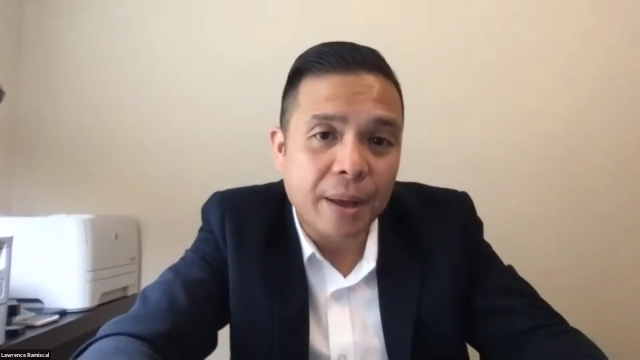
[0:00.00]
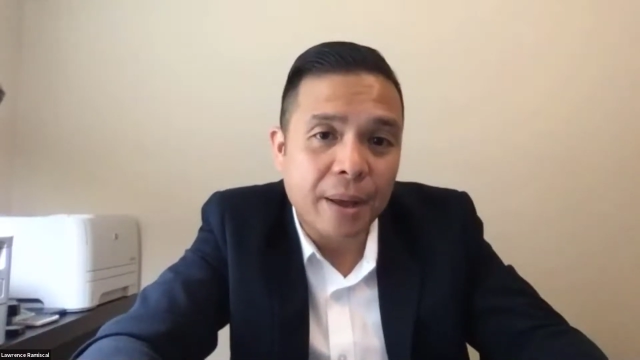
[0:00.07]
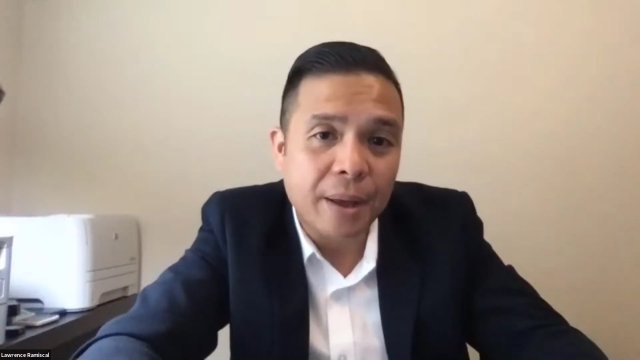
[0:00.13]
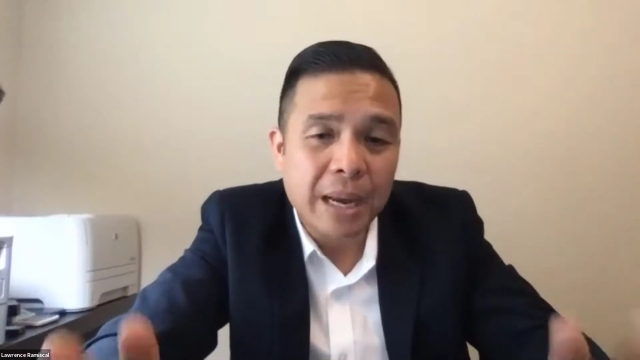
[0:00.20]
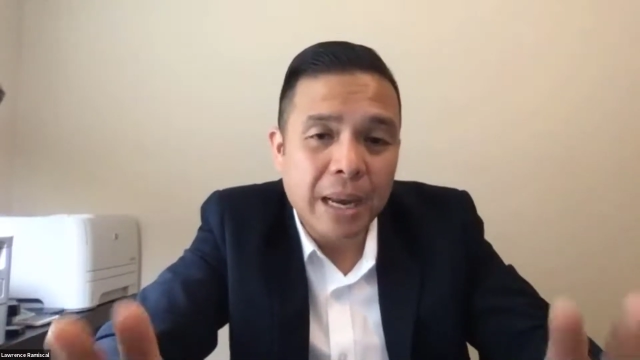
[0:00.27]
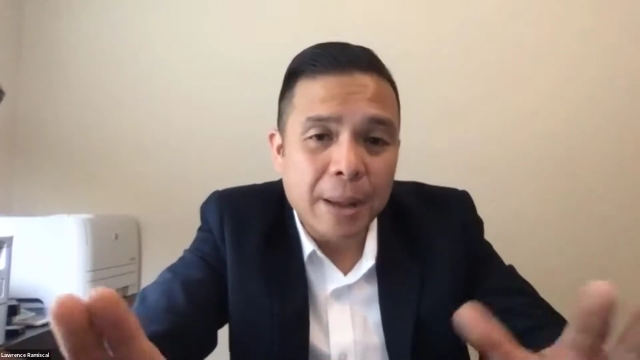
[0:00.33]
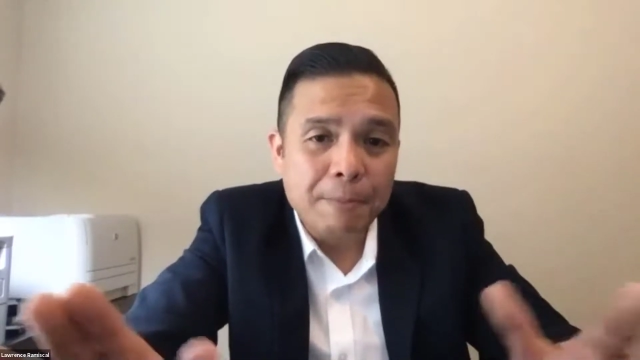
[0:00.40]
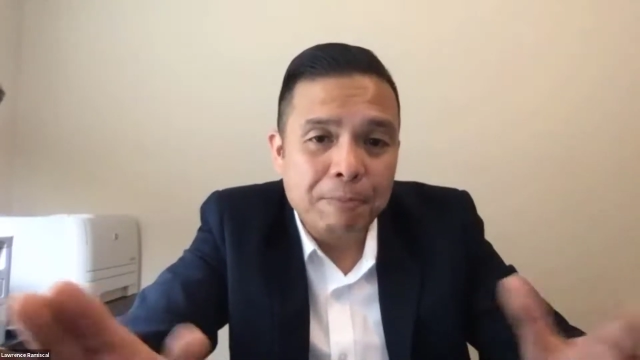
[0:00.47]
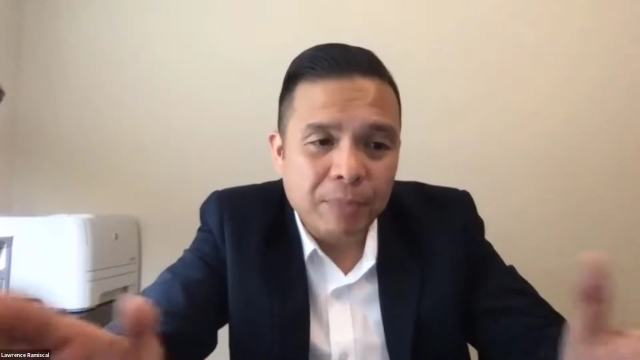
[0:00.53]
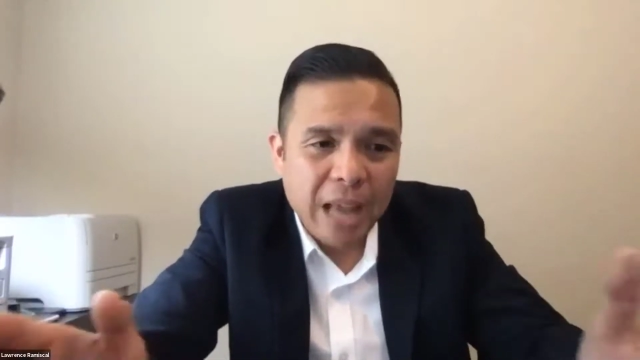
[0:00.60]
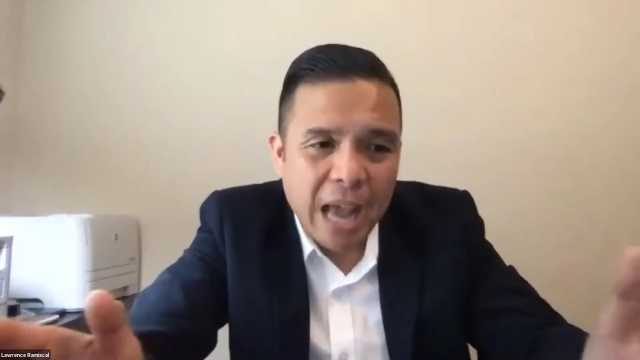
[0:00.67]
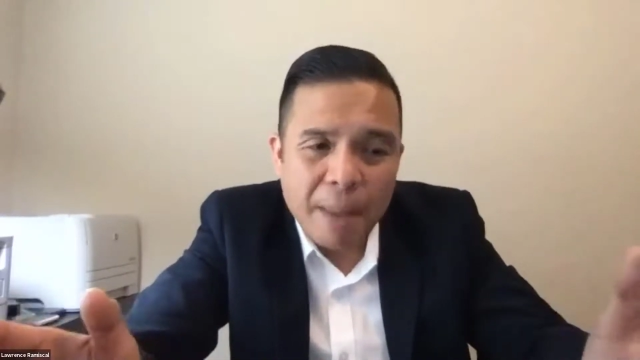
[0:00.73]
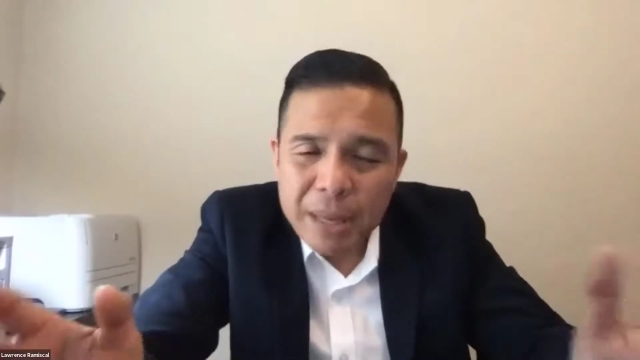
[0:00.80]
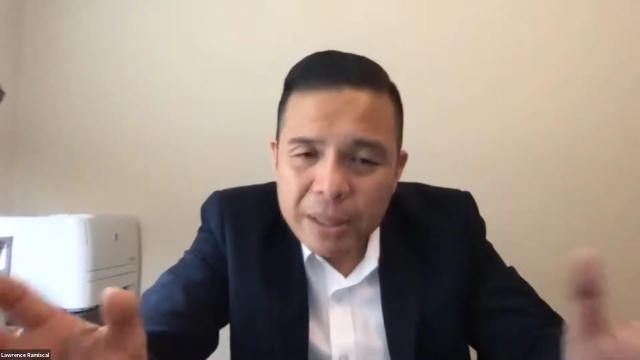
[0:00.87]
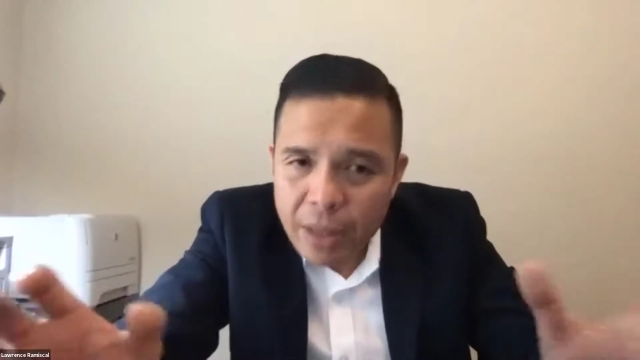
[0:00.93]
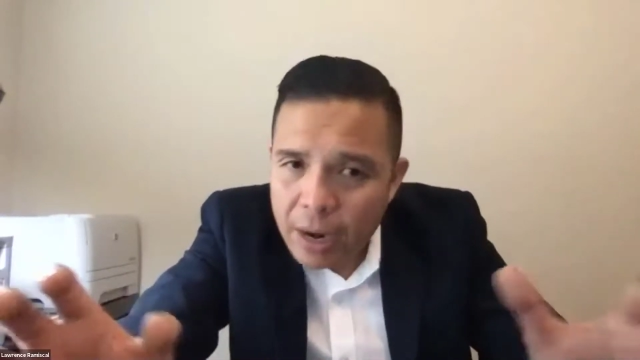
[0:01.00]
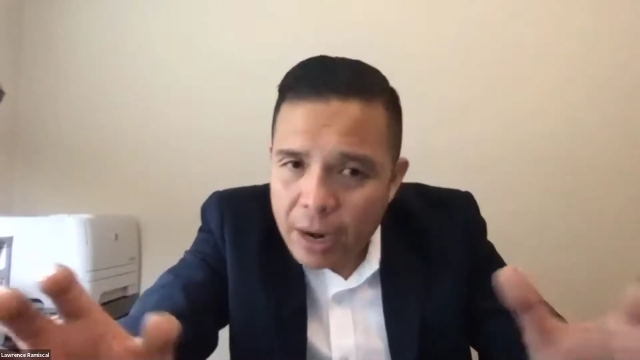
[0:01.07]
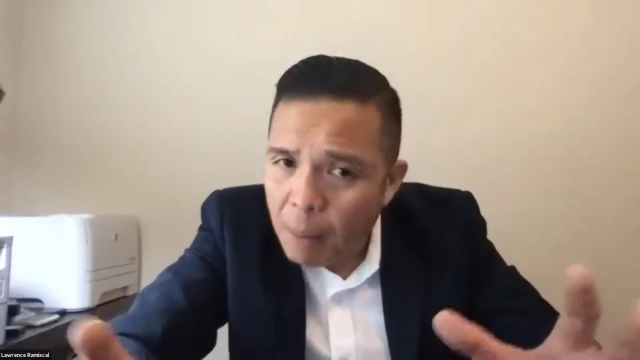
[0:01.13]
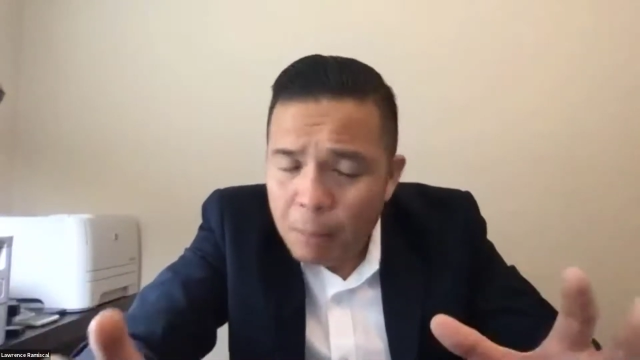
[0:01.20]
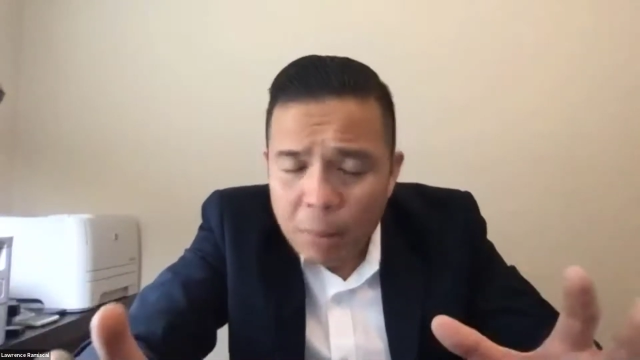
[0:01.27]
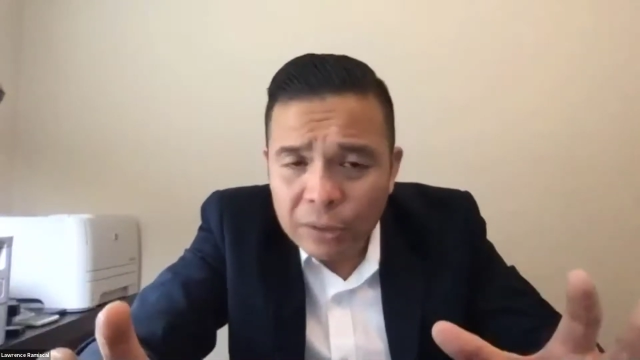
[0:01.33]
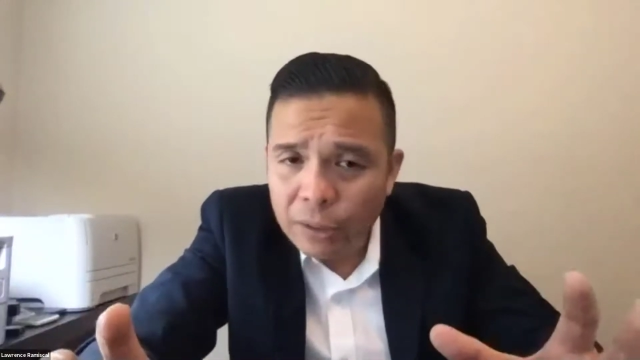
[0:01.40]
But I mean, the
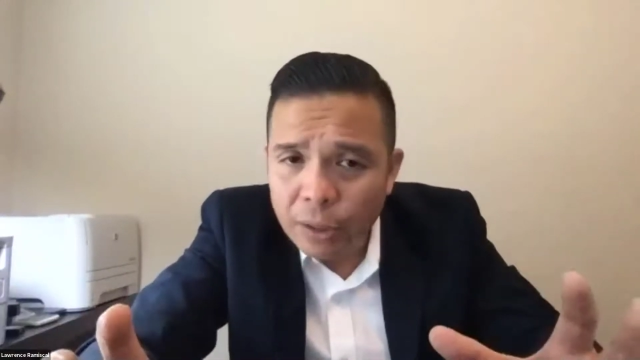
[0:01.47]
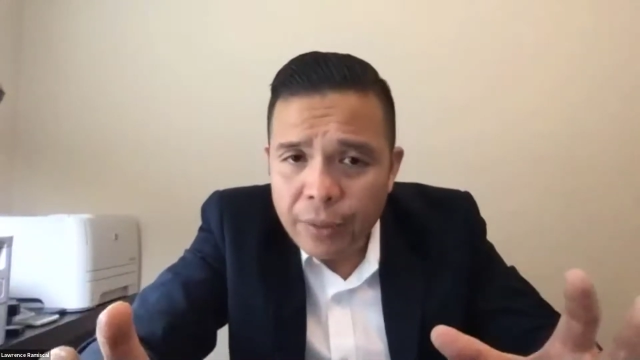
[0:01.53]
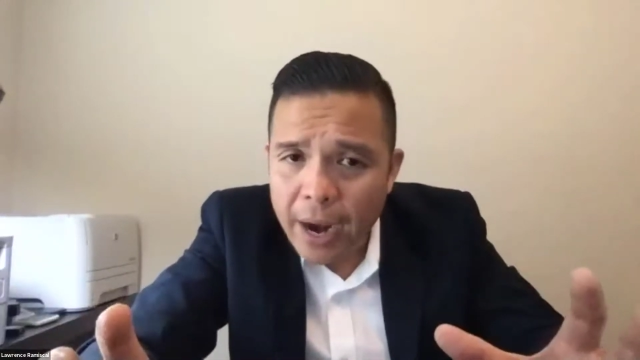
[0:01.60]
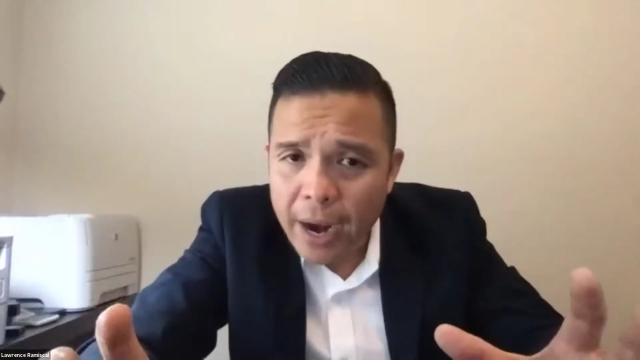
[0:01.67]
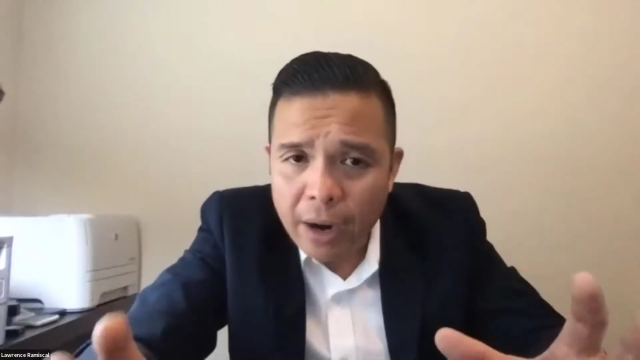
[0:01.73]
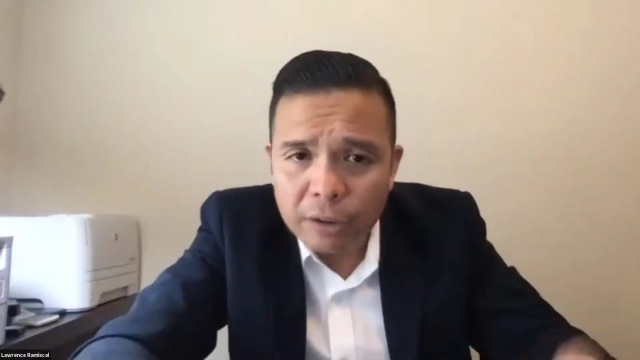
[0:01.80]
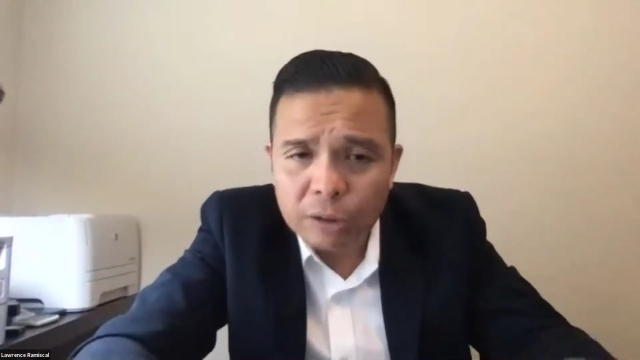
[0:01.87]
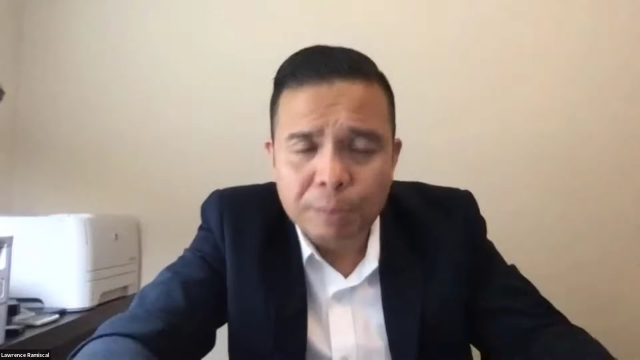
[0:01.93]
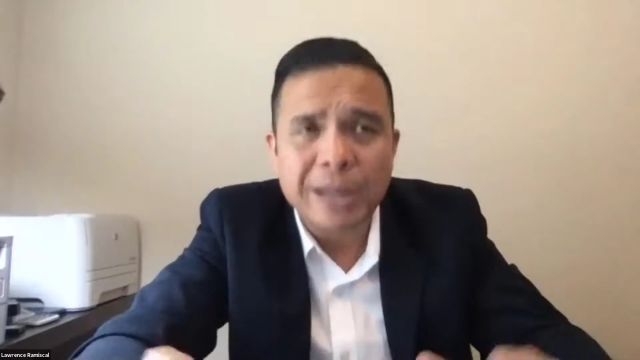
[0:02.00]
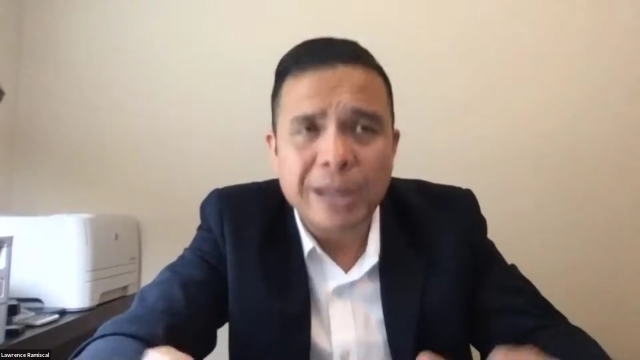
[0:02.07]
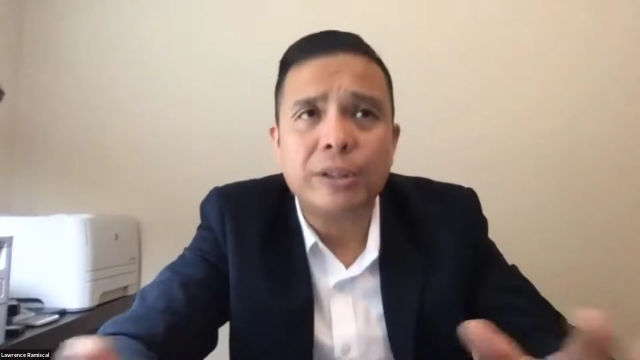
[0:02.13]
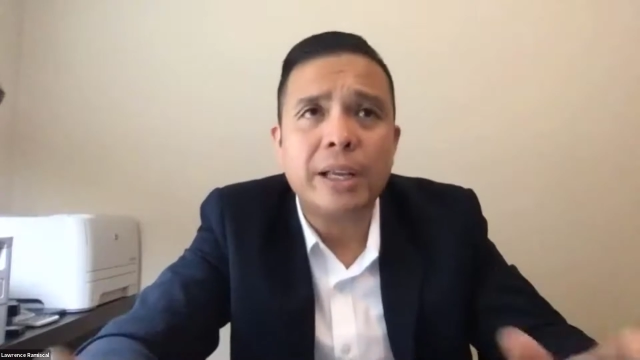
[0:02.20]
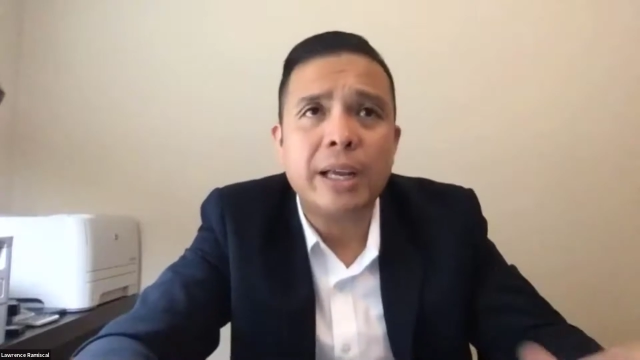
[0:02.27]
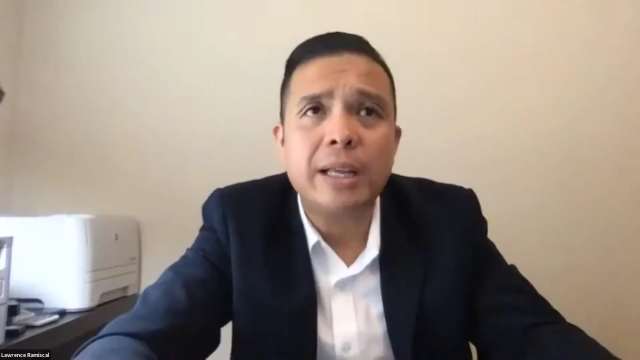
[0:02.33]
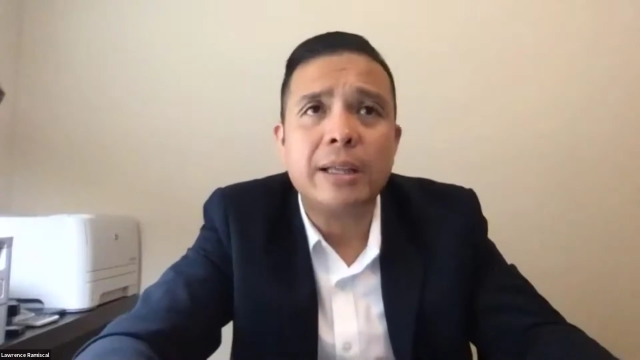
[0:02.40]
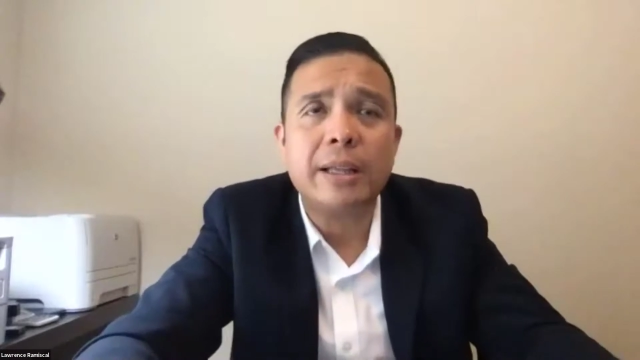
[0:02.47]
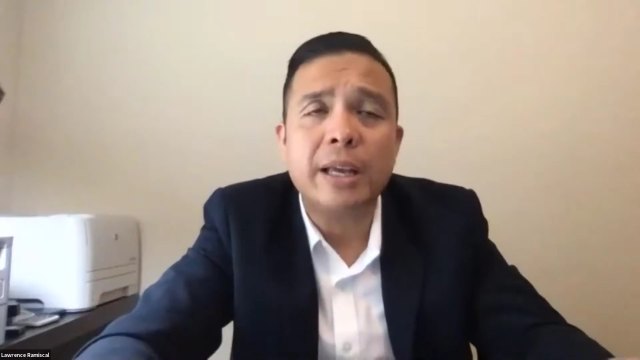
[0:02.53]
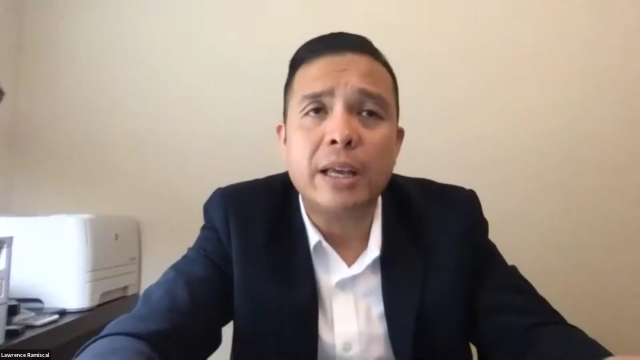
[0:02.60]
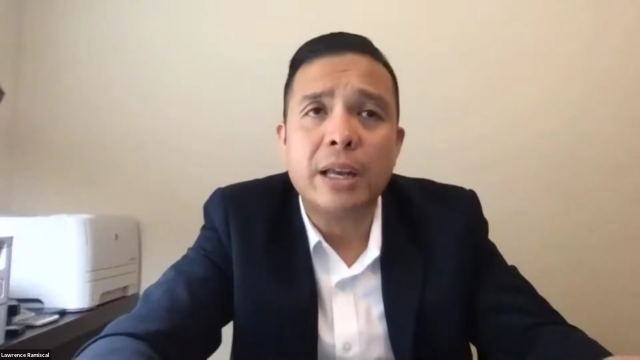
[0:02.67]
numbers are there, especially the